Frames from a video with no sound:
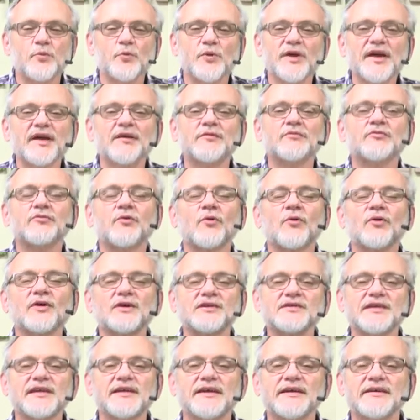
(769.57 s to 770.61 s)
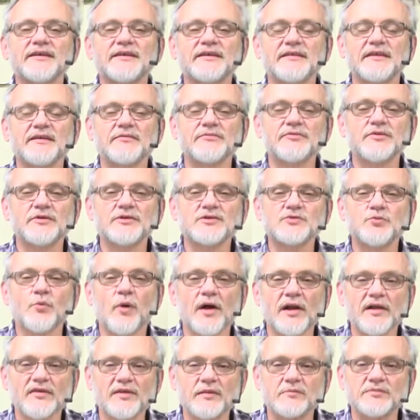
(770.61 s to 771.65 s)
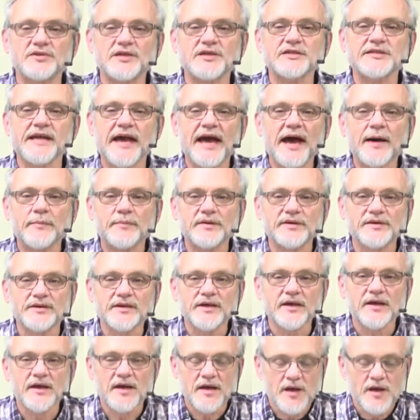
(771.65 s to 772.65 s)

reinforce, and, and, the first one of them just happened,